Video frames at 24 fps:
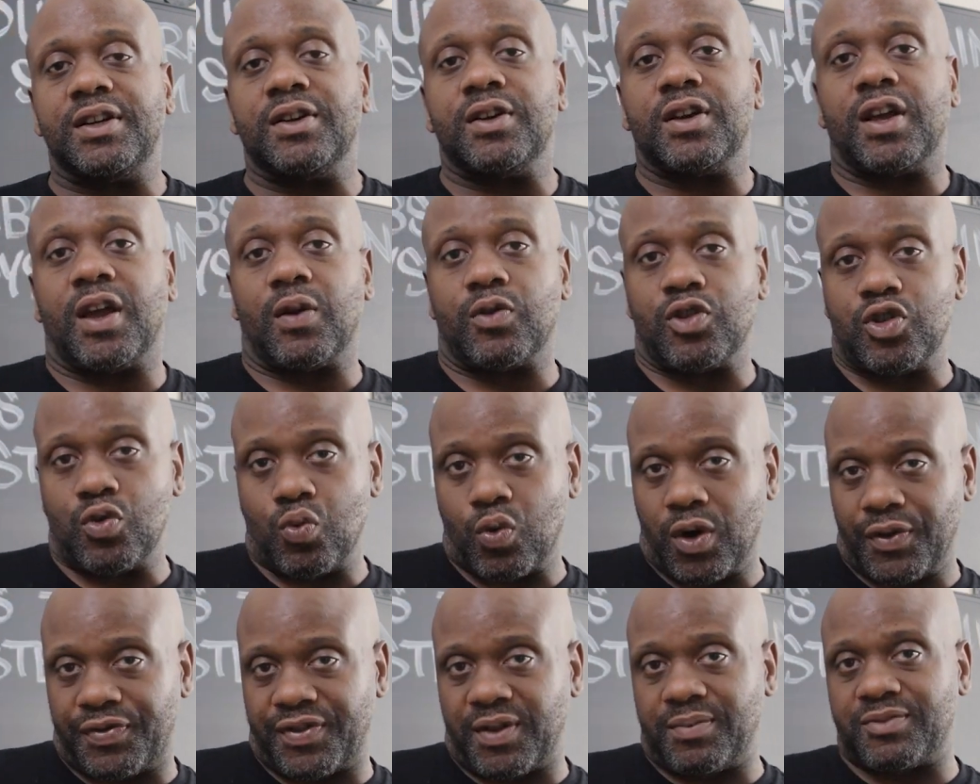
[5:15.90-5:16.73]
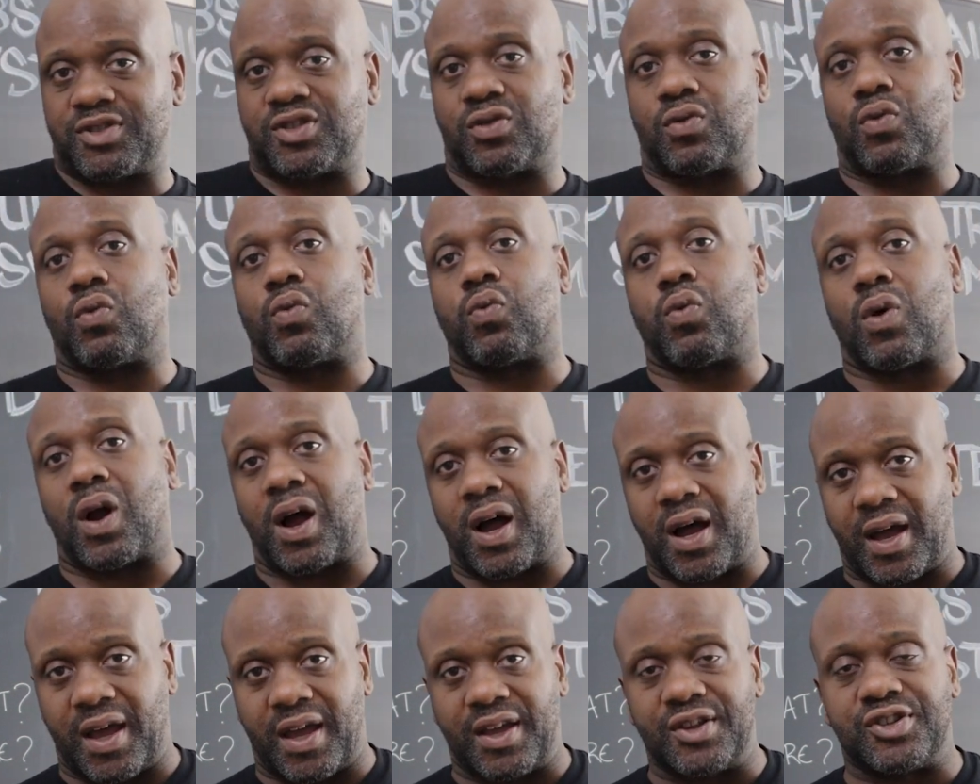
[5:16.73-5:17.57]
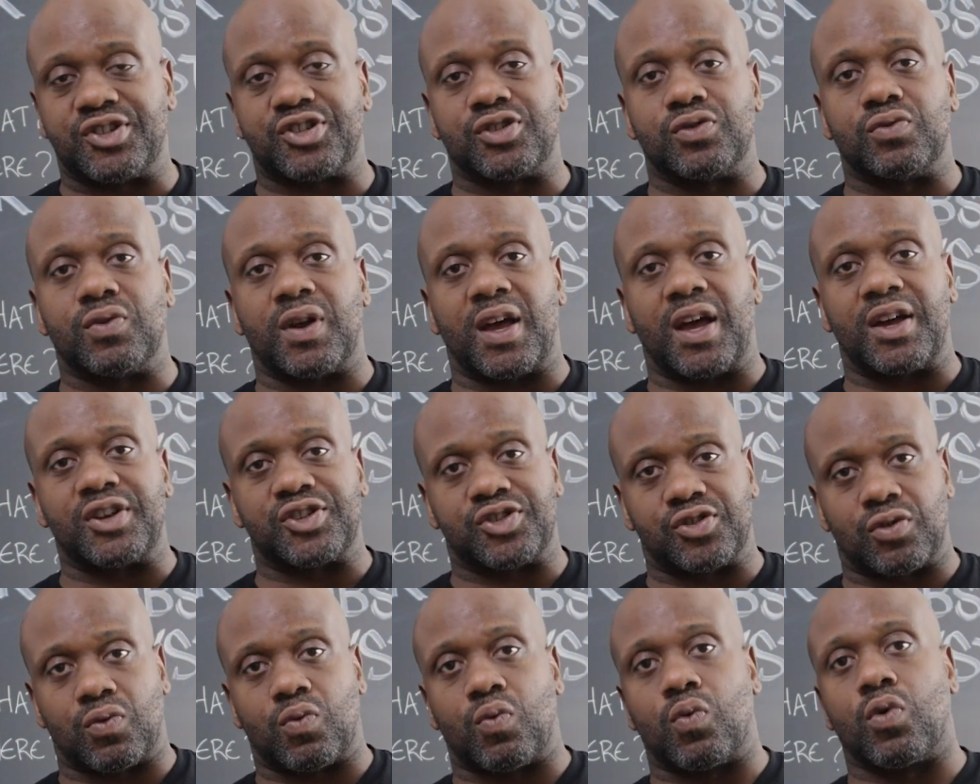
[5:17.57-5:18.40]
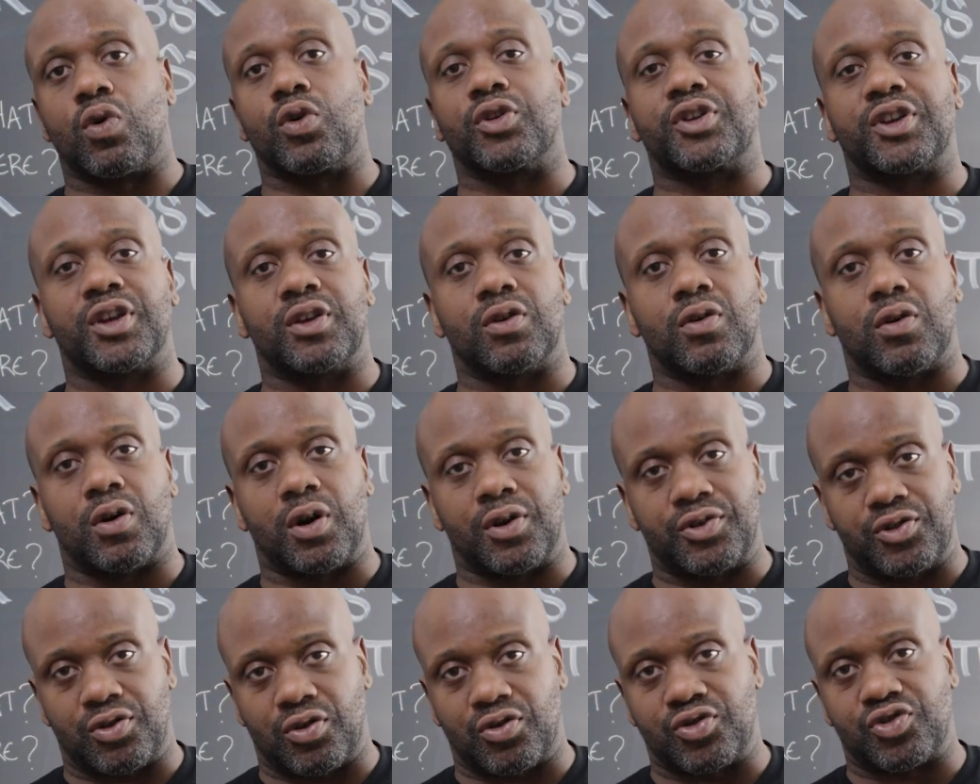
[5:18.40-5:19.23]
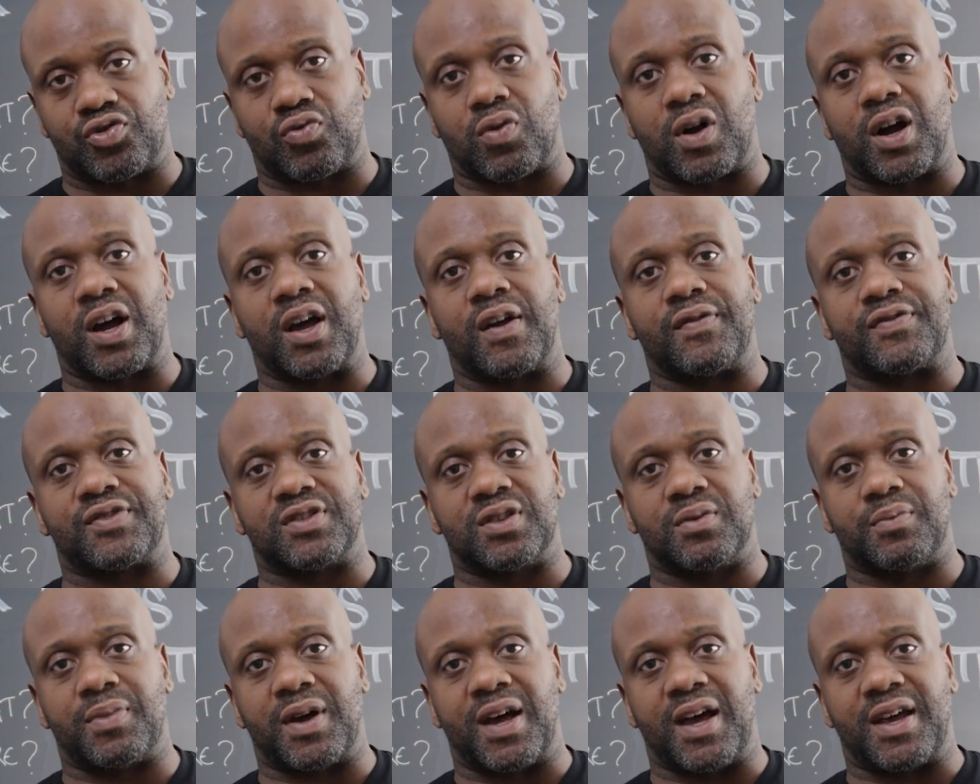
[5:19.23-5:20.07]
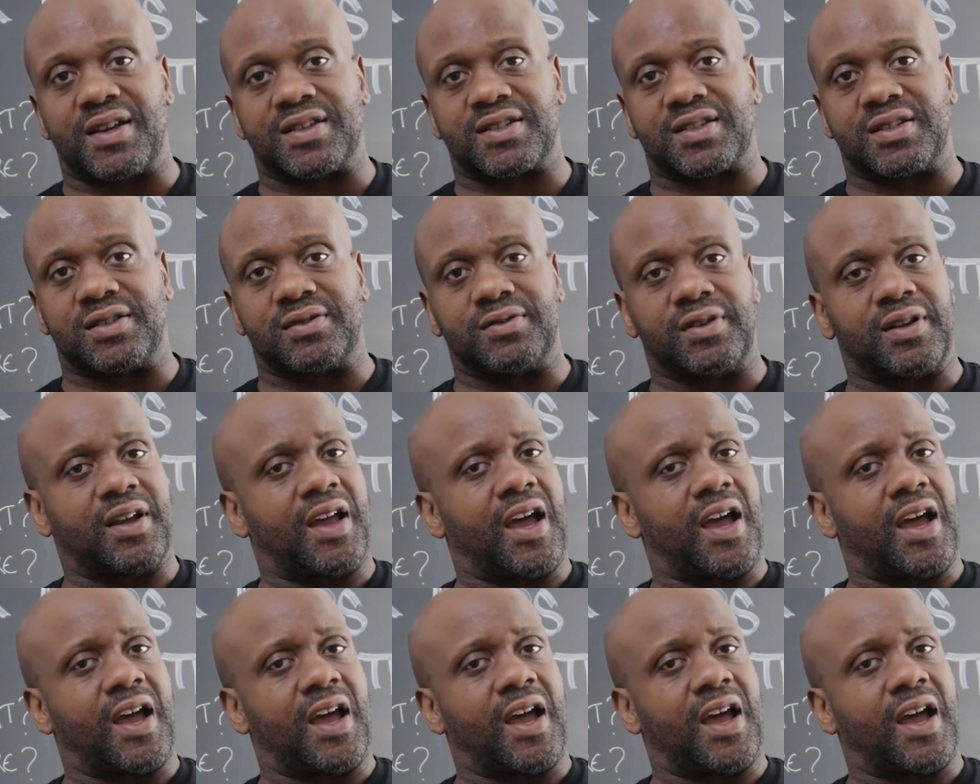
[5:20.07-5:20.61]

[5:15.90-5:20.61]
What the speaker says: And you want them to ride you as you're working on your drives to the basket.